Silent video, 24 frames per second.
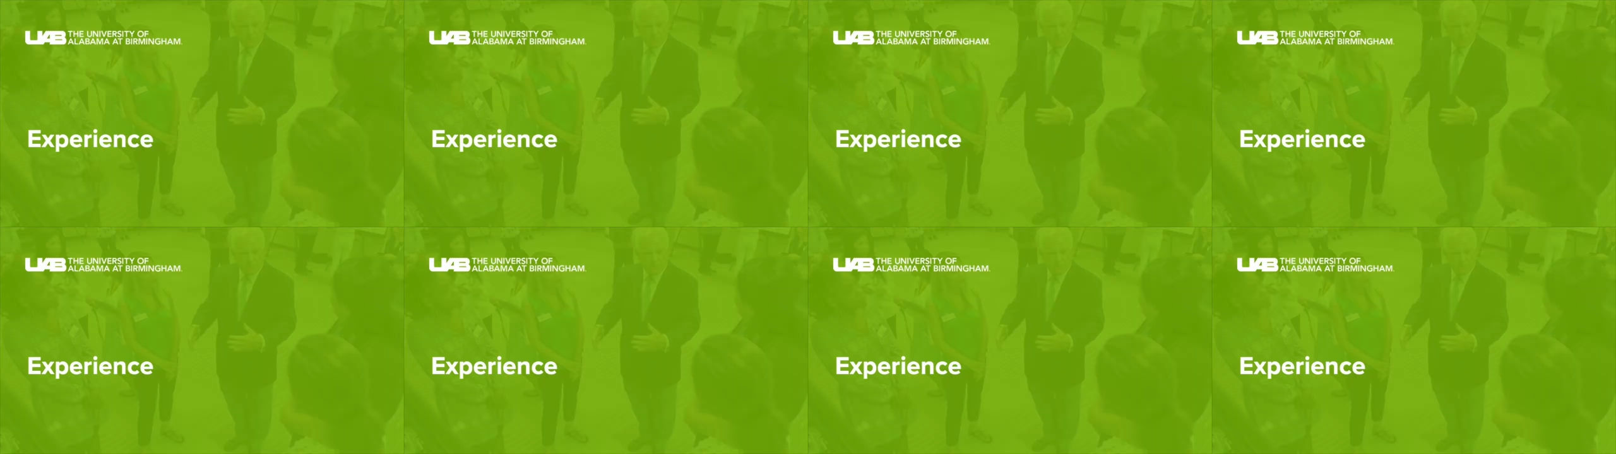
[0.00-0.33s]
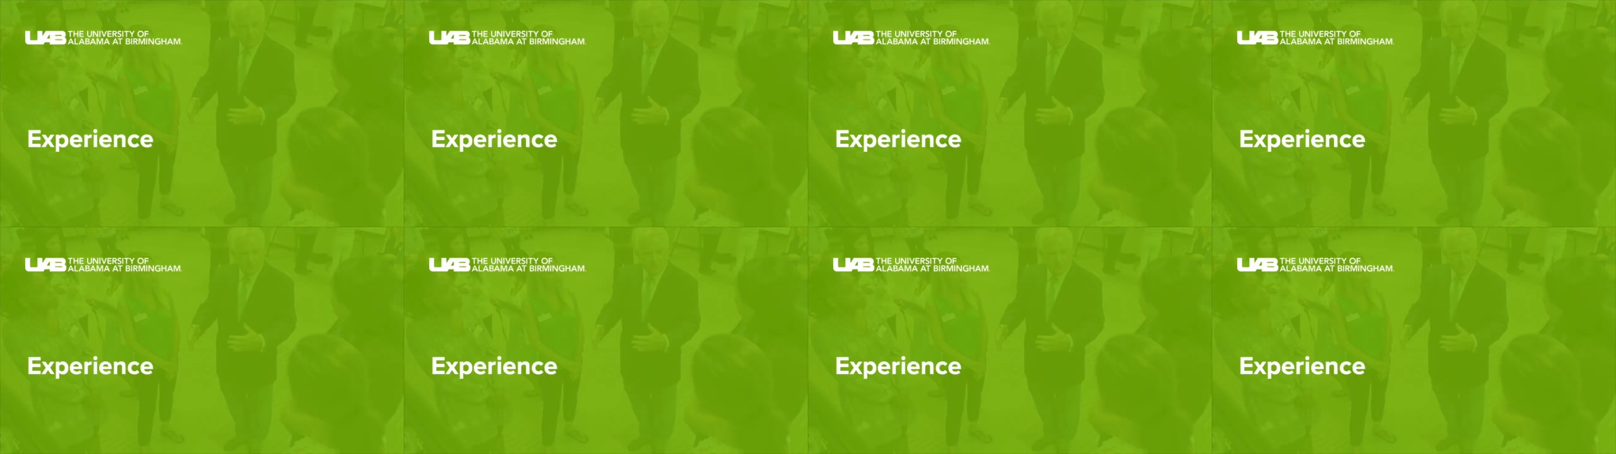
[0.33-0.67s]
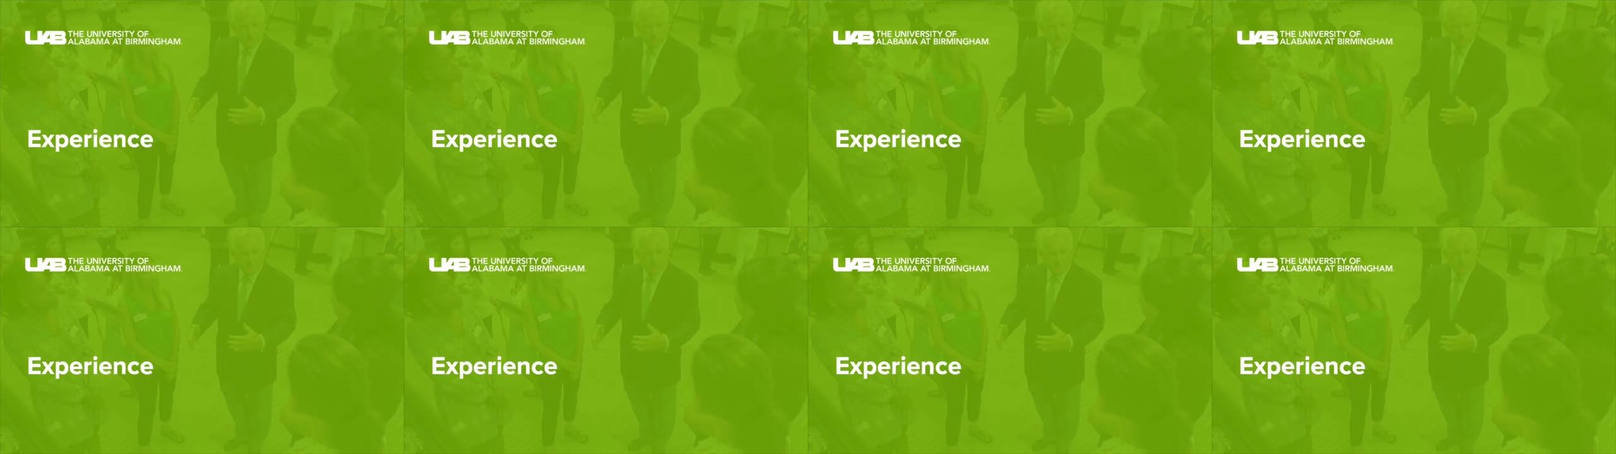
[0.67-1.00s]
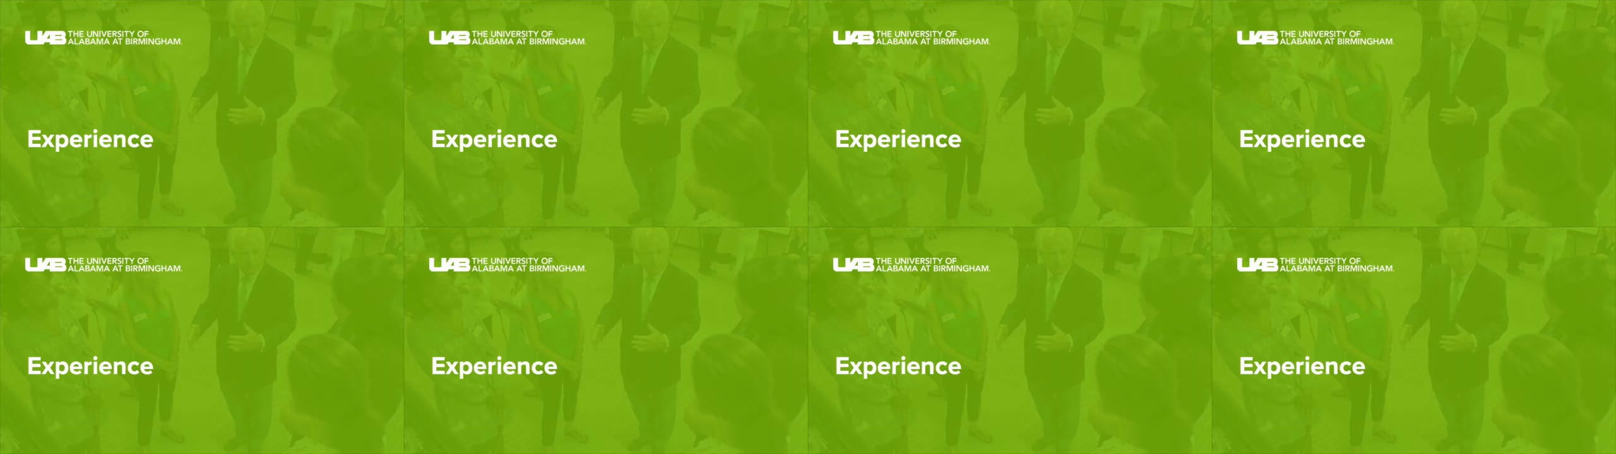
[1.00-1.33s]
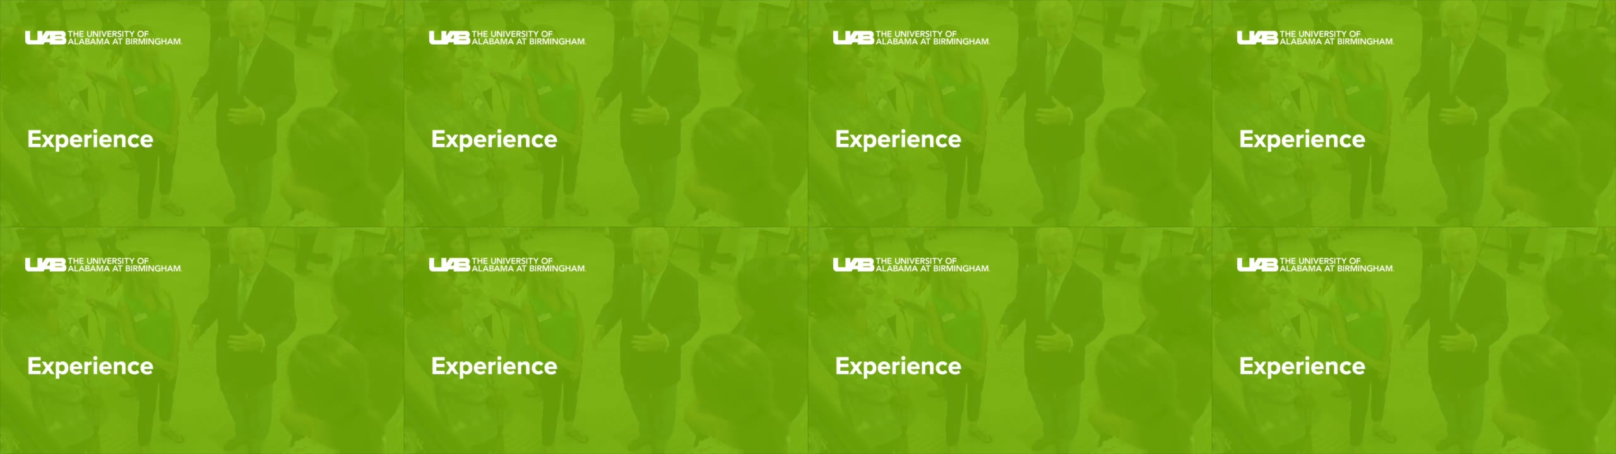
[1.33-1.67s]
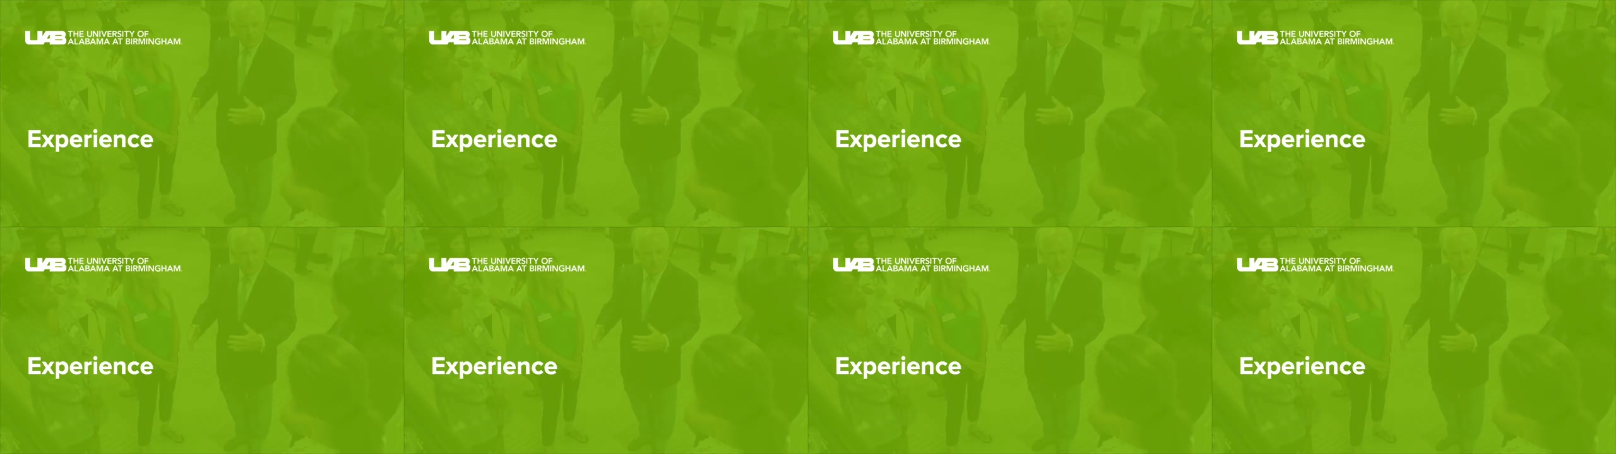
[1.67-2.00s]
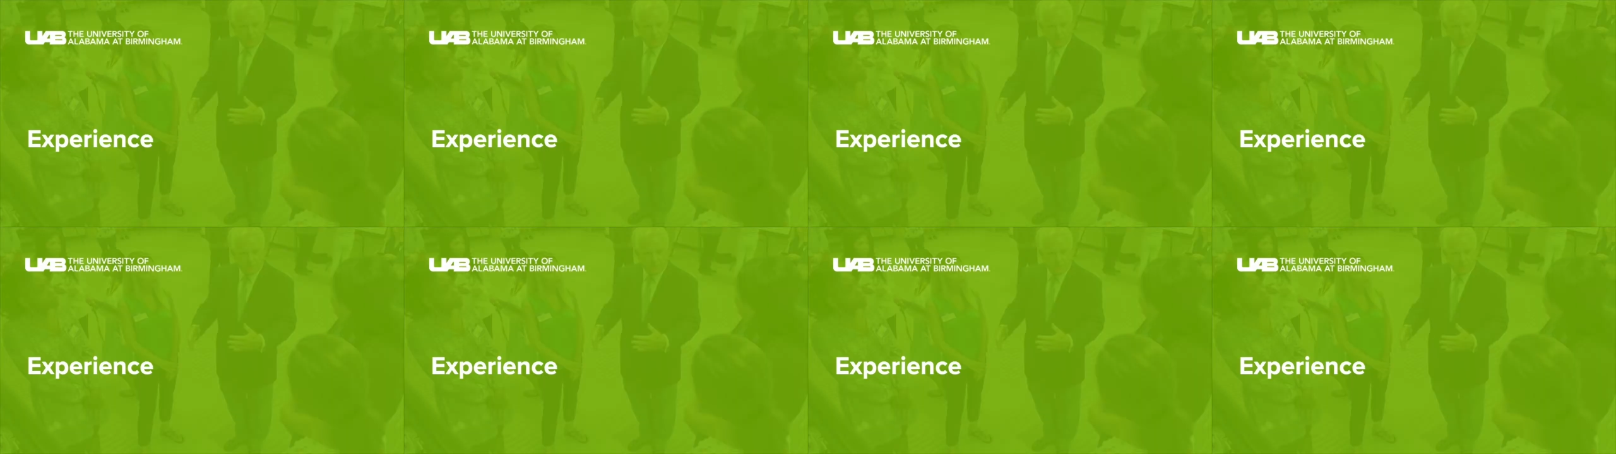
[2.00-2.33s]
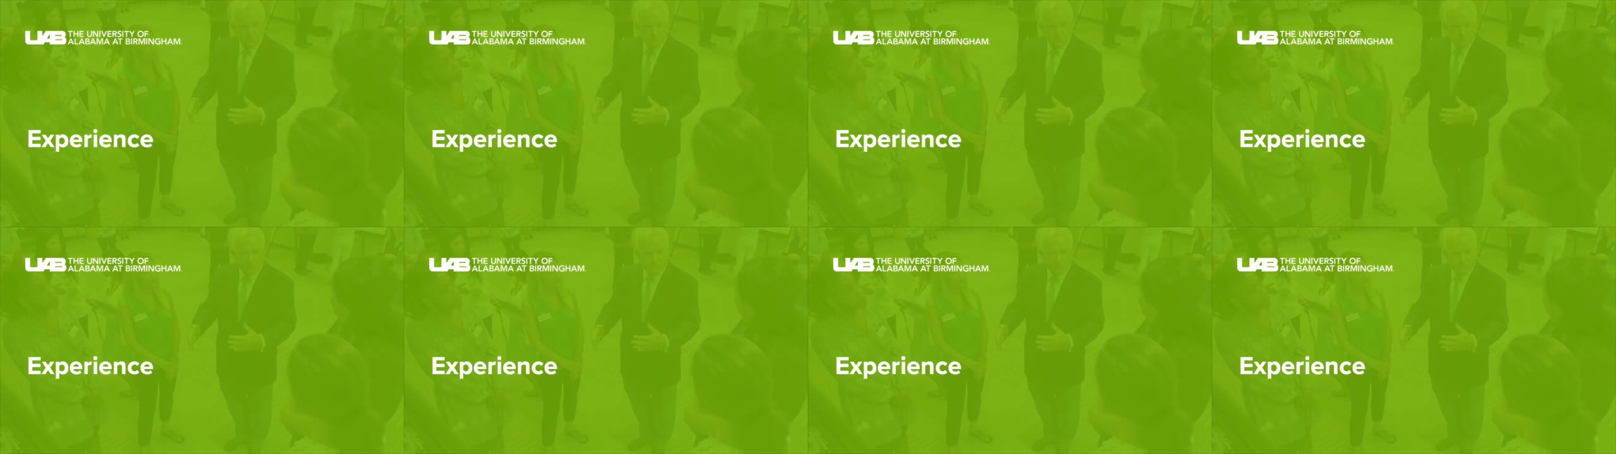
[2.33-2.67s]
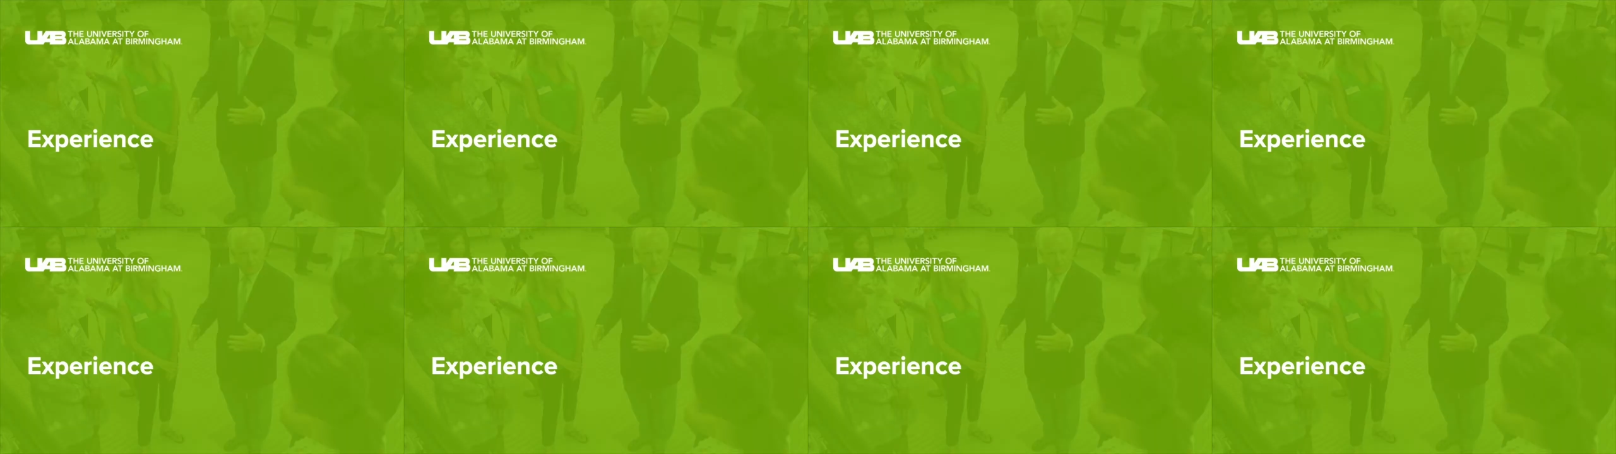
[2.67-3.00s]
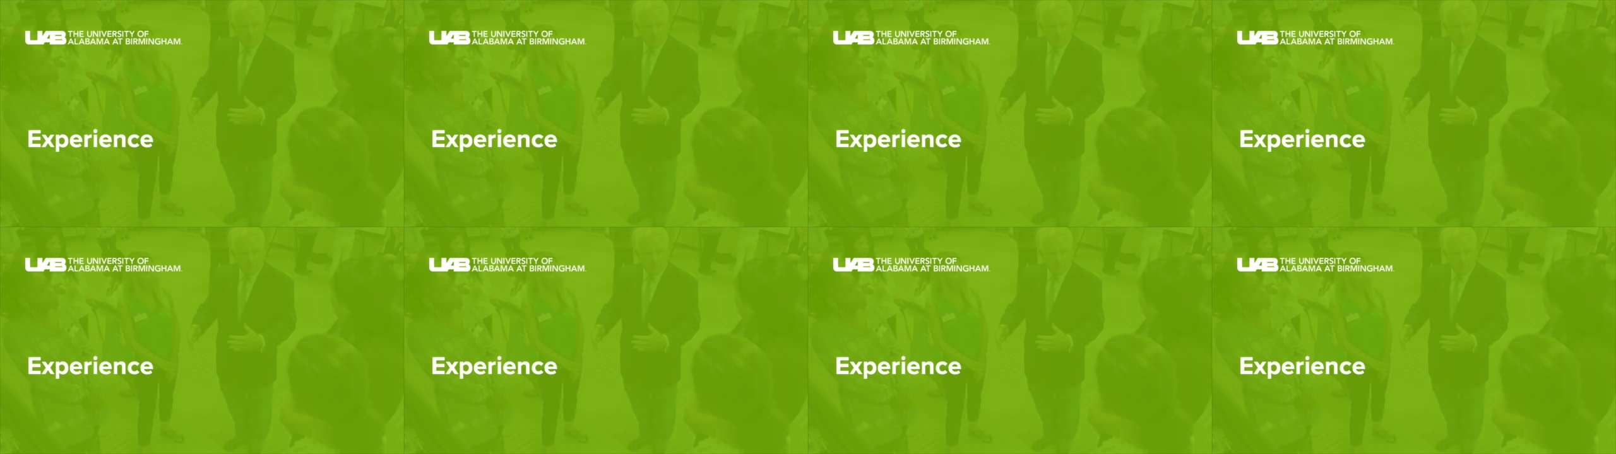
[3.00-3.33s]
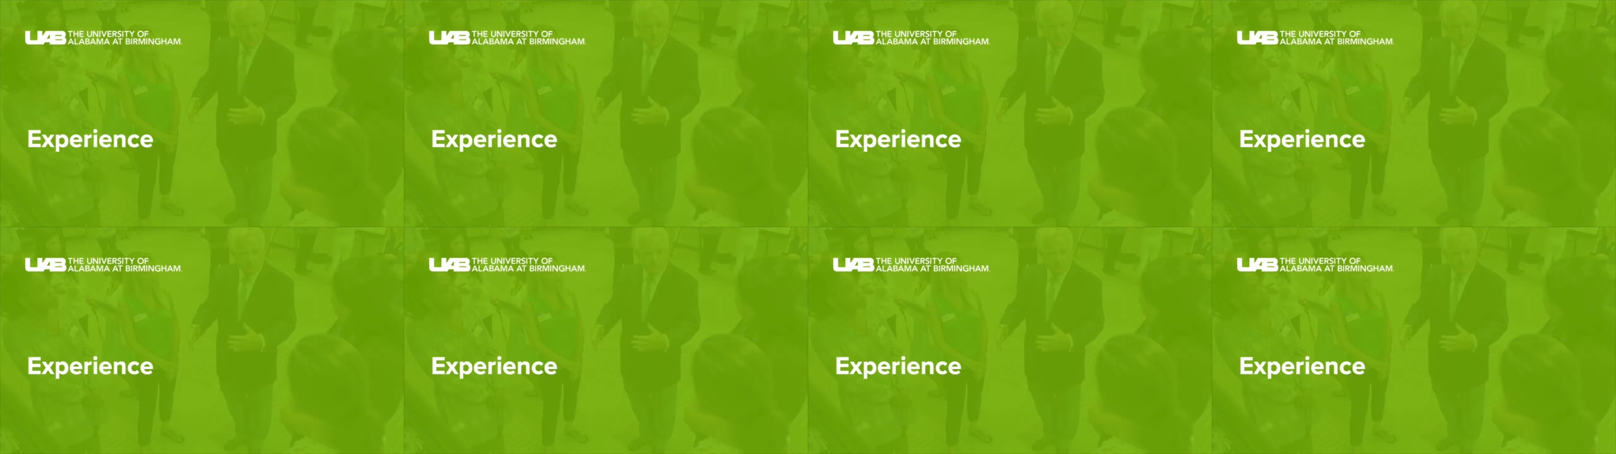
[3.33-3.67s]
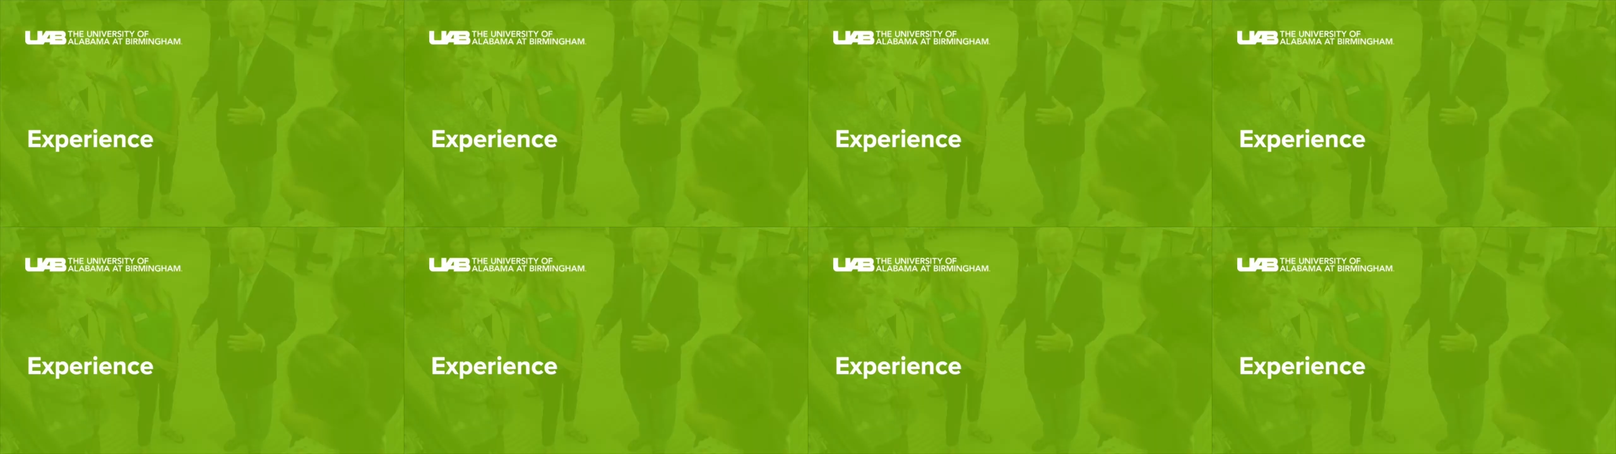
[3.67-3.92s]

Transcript: Nobody's mouth can be seen.